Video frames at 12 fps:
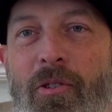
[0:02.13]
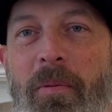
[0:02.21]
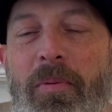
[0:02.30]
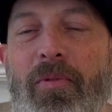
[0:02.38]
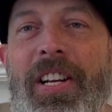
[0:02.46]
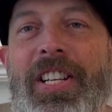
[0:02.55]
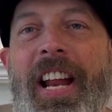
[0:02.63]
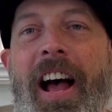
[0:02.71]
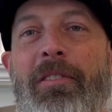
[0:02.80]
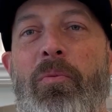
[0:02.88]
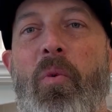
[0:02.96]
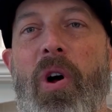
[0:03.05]
you have been reaching
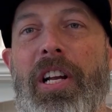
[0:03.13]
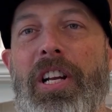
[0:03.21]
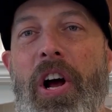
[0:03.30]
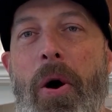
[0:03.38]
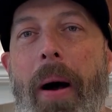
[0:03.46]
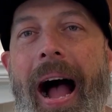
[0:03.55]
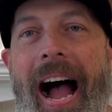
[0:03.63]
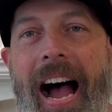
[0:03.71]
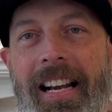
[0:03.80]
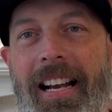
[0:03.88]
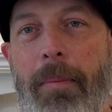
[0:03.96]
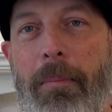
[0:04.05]
out and want to know
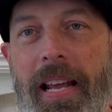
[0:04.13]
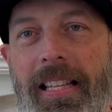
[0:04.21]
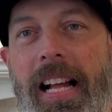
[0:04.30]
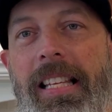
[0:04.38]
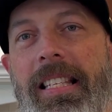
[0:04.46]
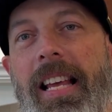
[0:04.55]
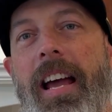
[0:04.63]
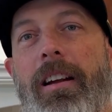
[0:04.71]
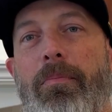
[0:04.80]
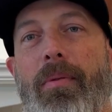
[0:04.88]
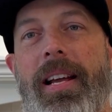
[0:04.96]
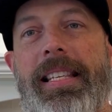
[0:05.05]
how did I make that
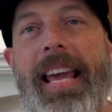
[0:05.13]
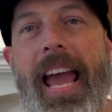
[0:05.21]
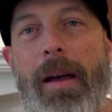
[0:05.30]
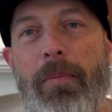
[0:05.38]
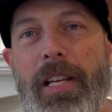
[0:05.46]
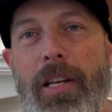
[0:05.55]
cider braised cabbage